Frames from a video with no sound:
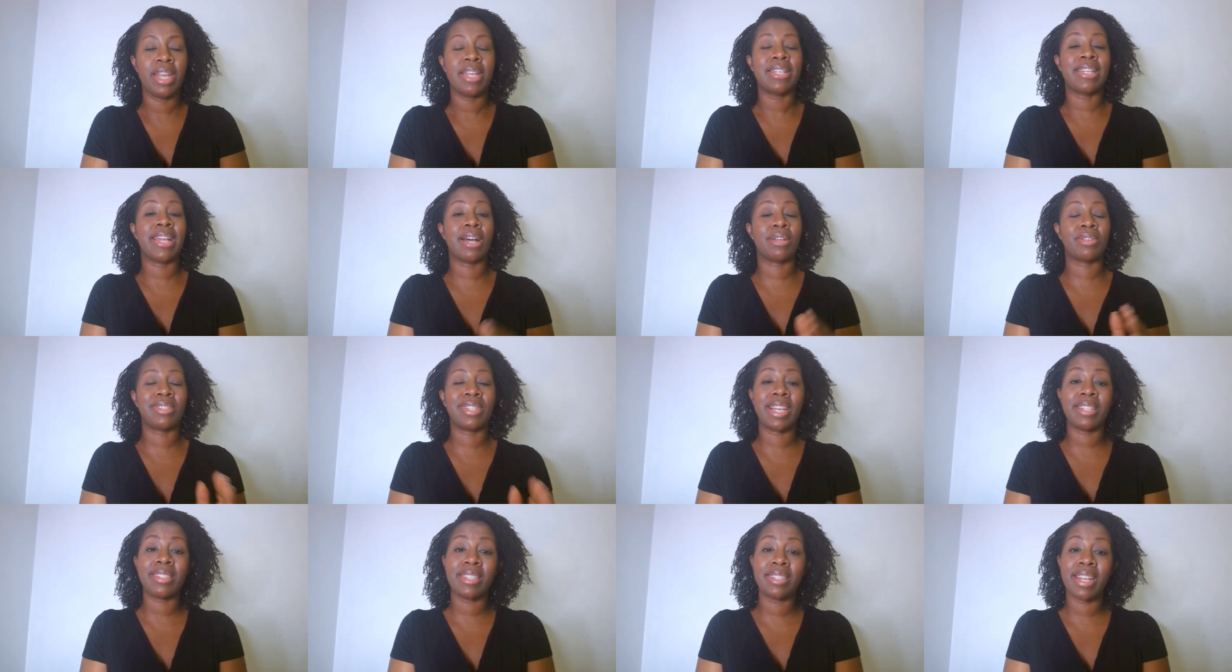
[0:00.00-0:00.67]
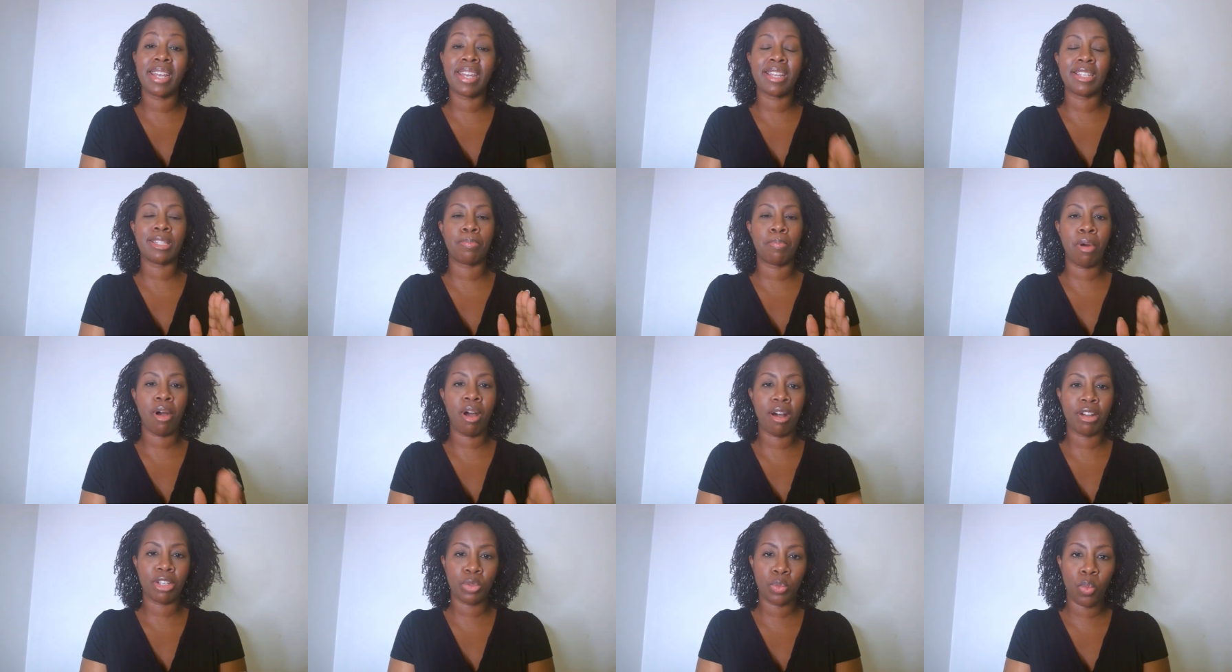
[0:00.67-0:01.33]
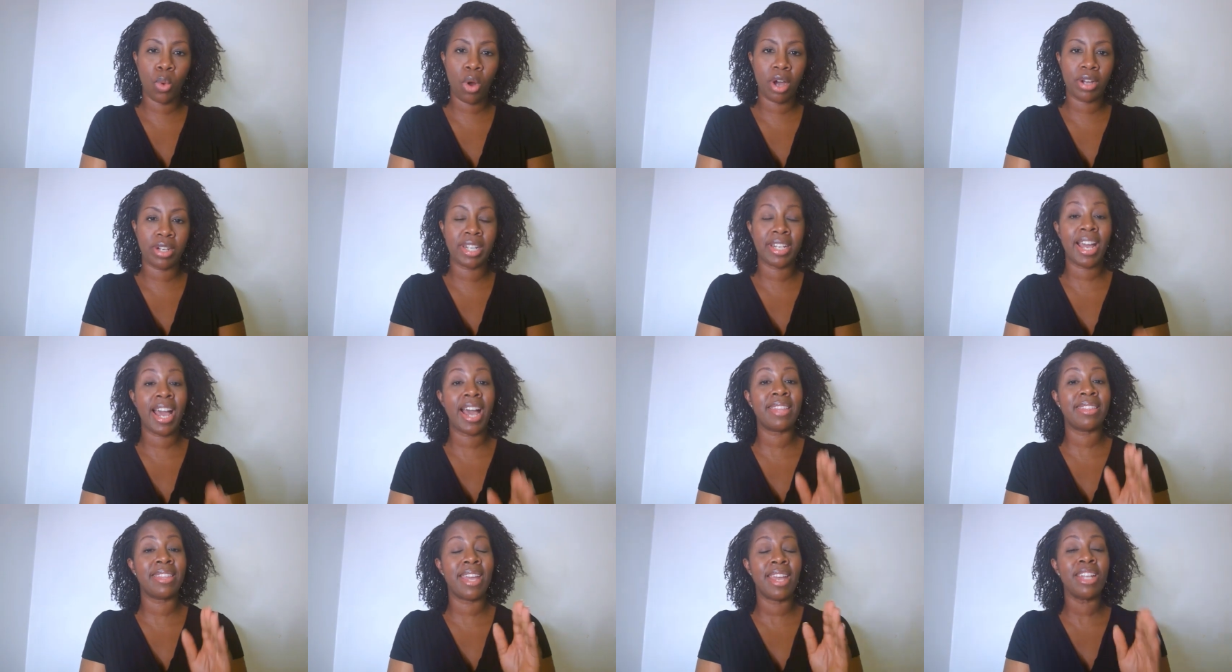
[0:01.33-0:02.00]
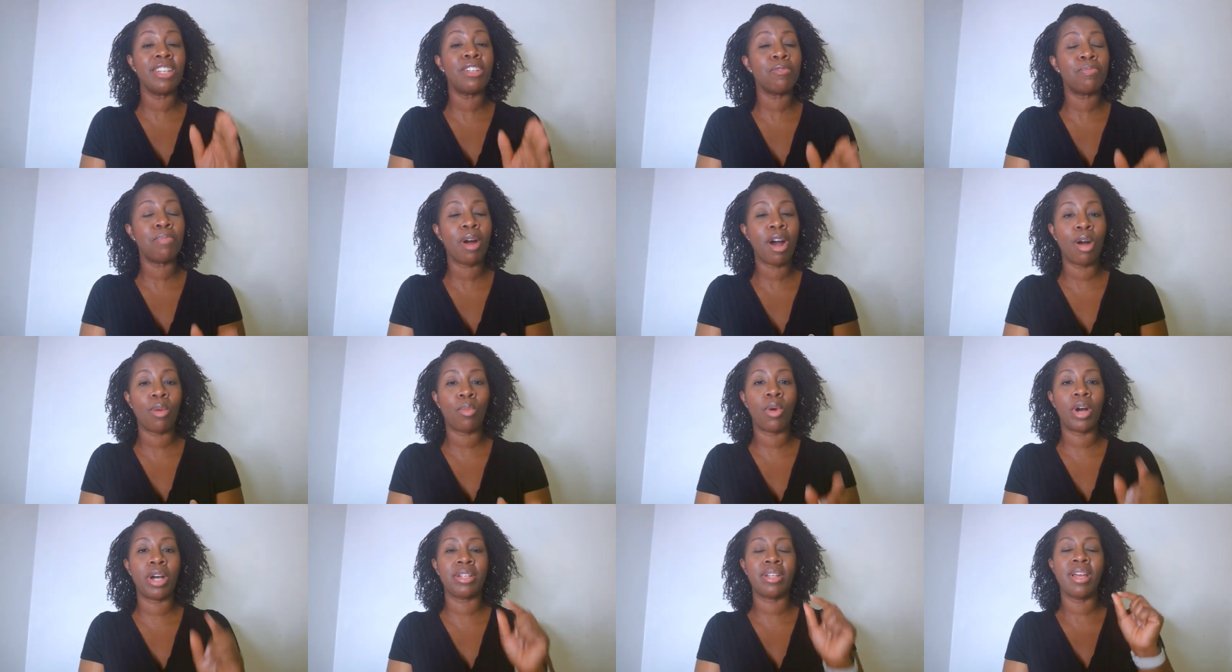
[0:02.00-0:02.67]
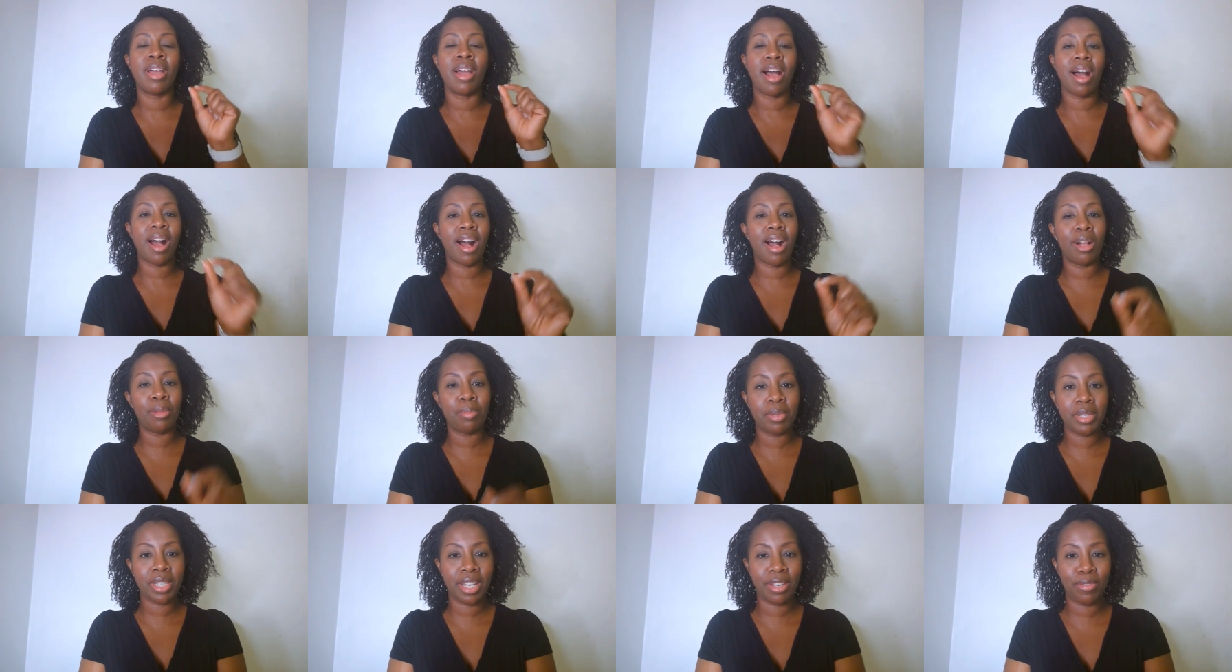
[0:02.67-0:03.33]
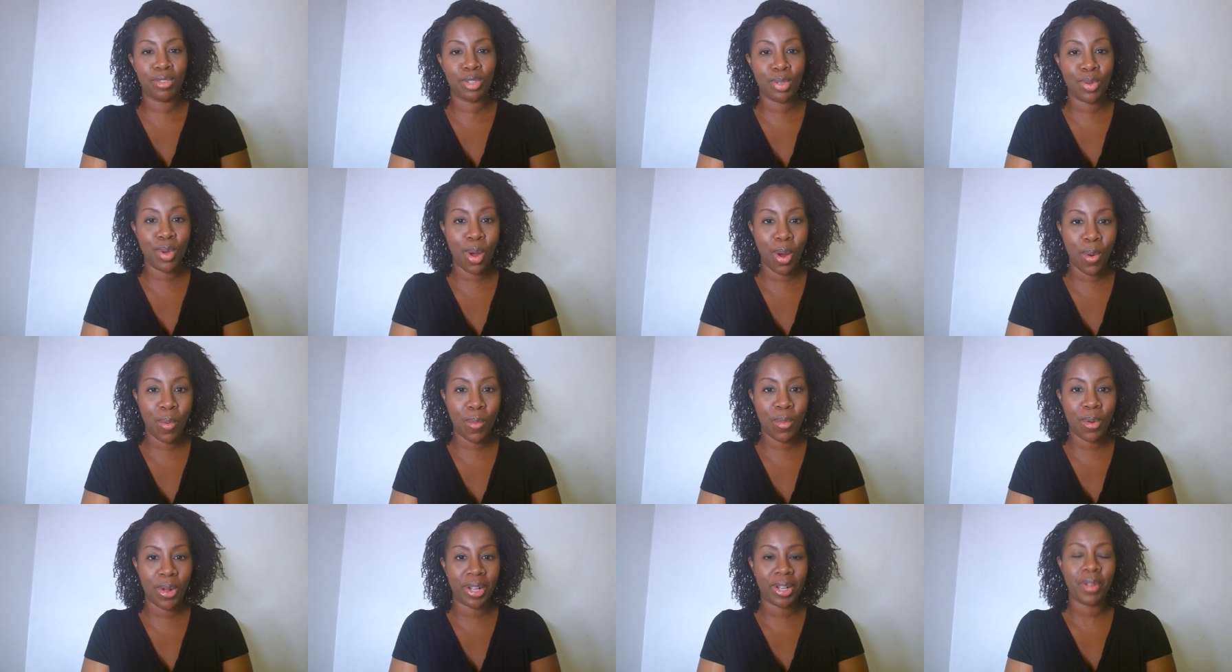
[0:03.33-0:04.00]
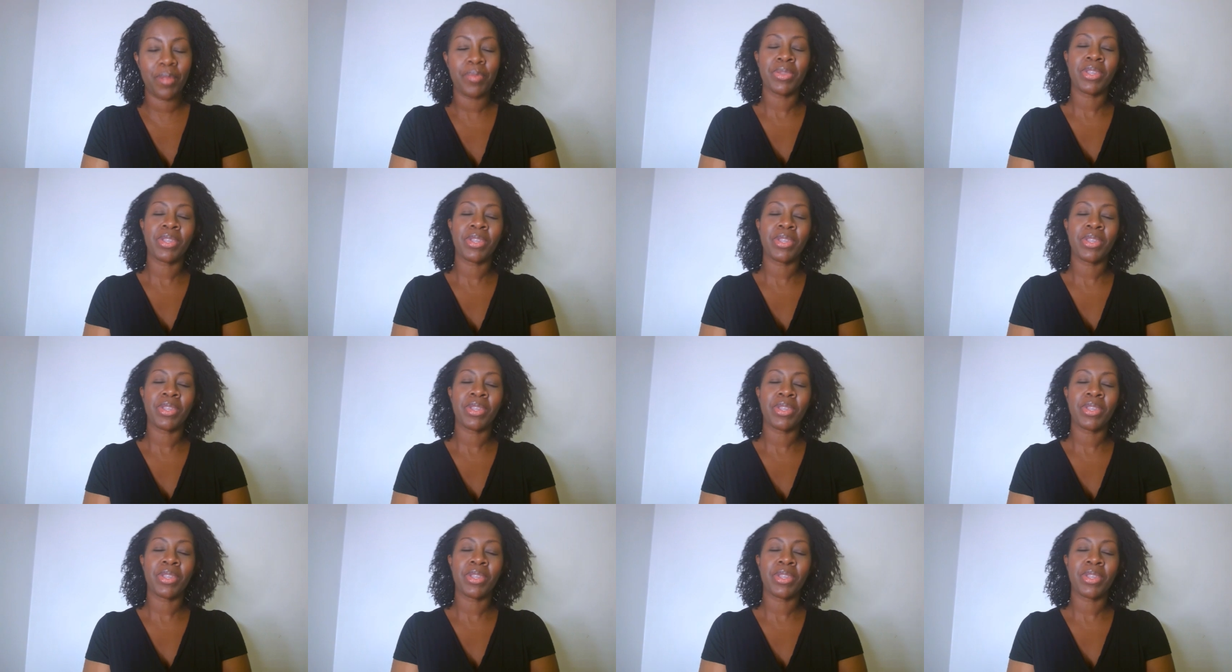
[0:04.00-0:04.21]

Now, Saturday is part one, and at the end of part one, I'll be giving you homework.